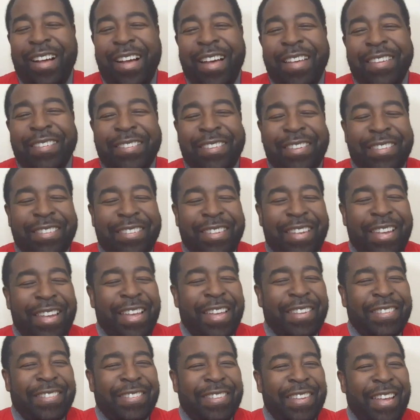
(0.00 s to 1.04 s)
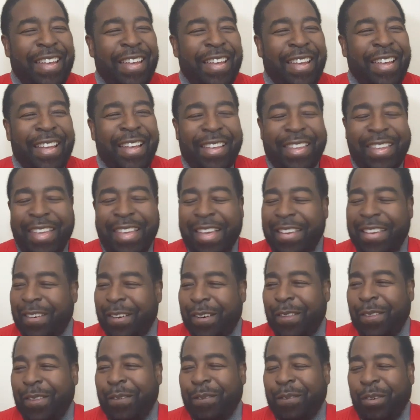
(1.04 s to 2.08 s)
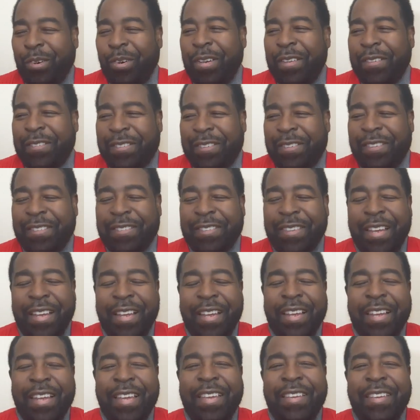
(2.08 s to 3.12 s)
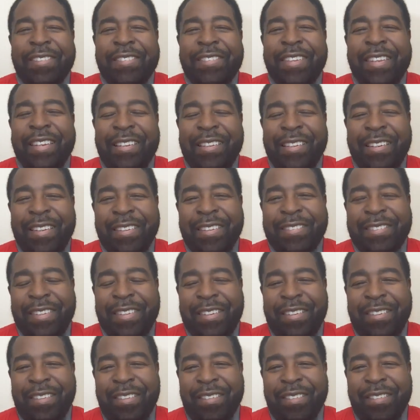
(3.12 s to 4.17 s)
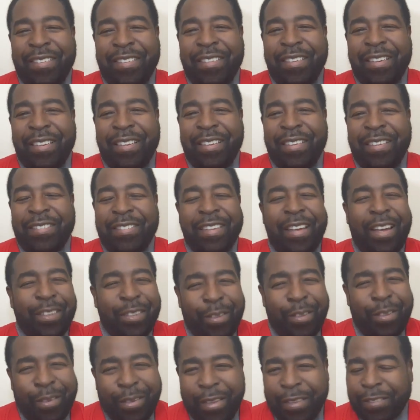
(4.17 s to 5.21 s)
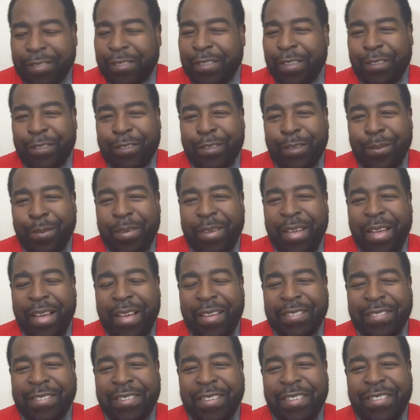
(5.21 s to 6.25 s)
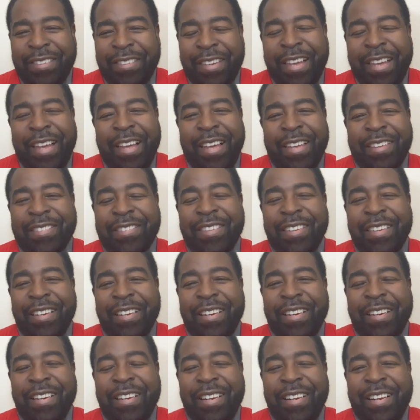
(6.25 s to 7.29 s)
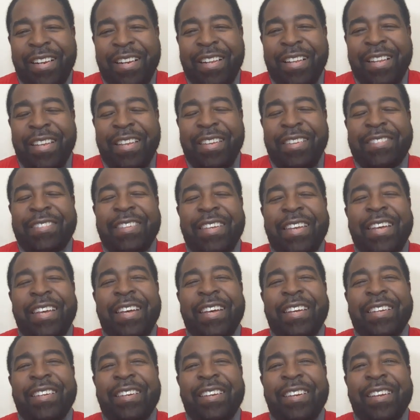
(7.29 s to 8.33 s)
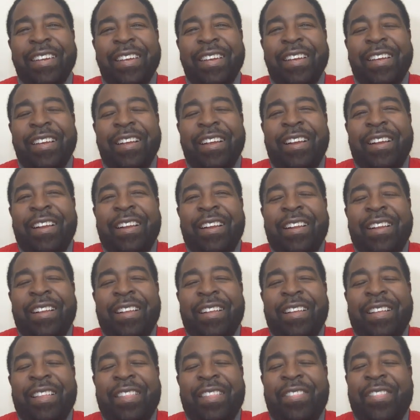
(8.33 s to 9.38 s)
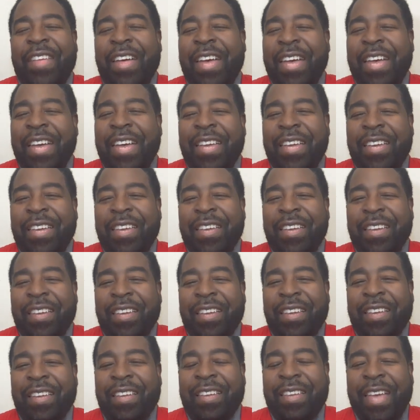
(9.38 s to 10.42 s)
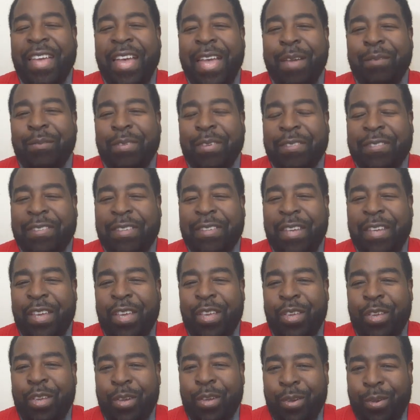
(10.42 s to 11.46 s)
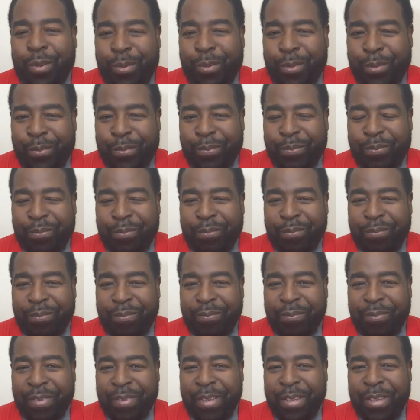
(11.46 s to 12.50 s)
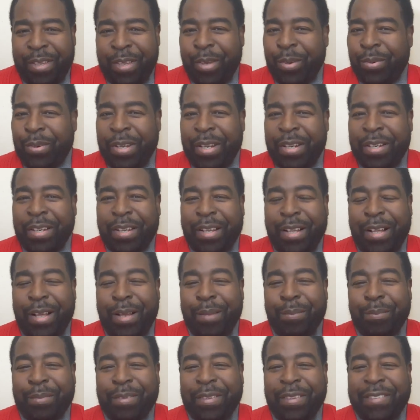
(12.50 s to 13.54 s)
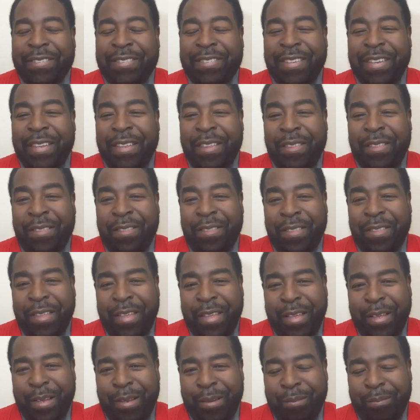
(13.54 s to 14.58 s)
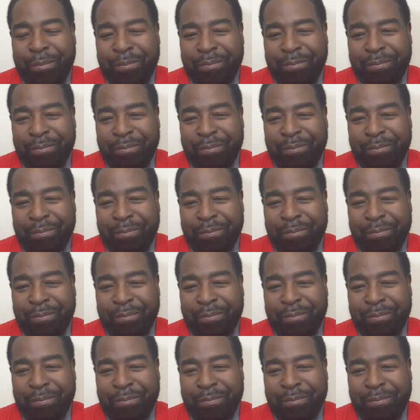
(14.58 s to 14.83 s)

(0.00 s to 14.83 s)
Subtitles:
I said, yes, I can't hear the voices. He said, listen. He said, are you listening to me? I said, yes. He said, they came to see you. You didn't come to see them.